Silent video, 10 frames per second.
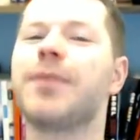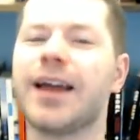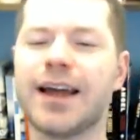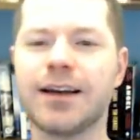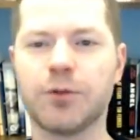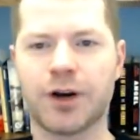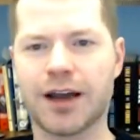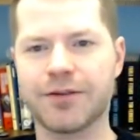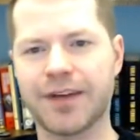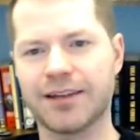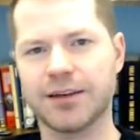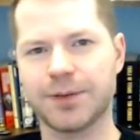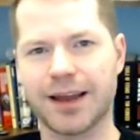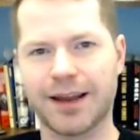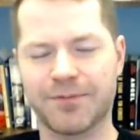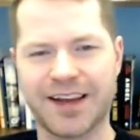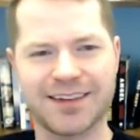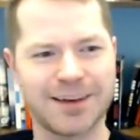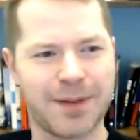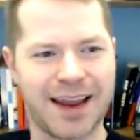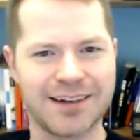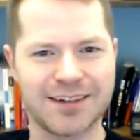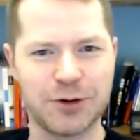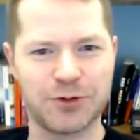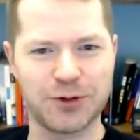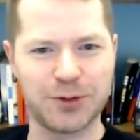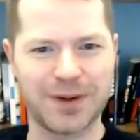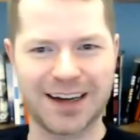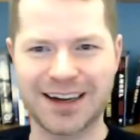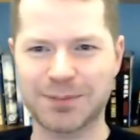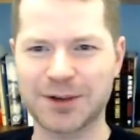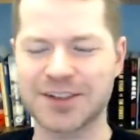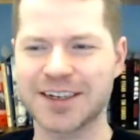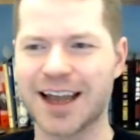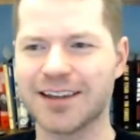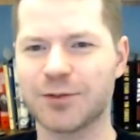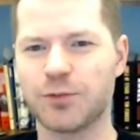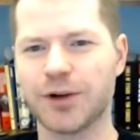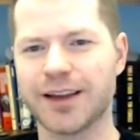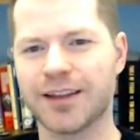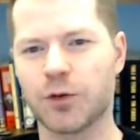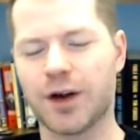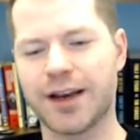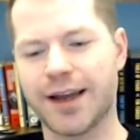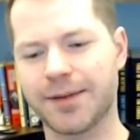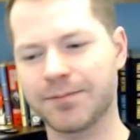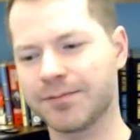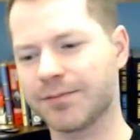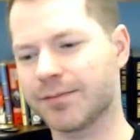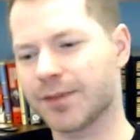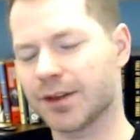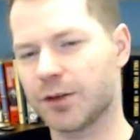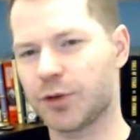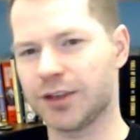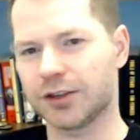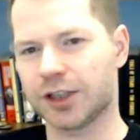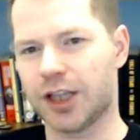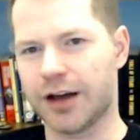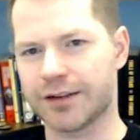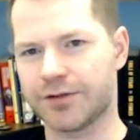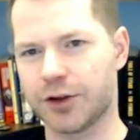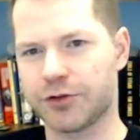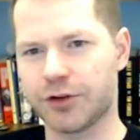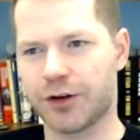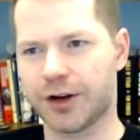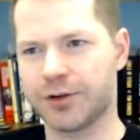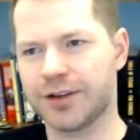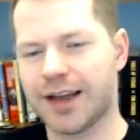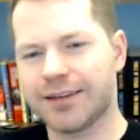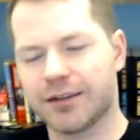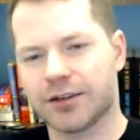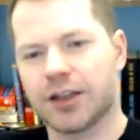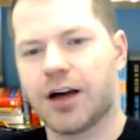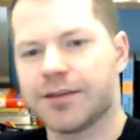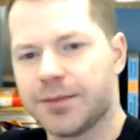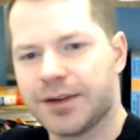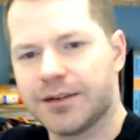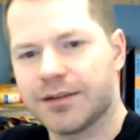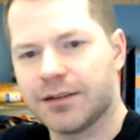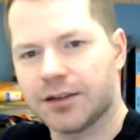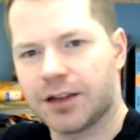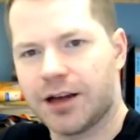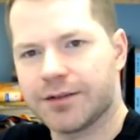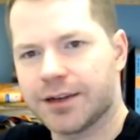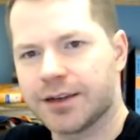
head. We're not a fancy planet, fancy pants YouTube uh, person yet. We'll get there one day. We're in a little closet for those who don't know. It's a nice little closet, but it is a little closet.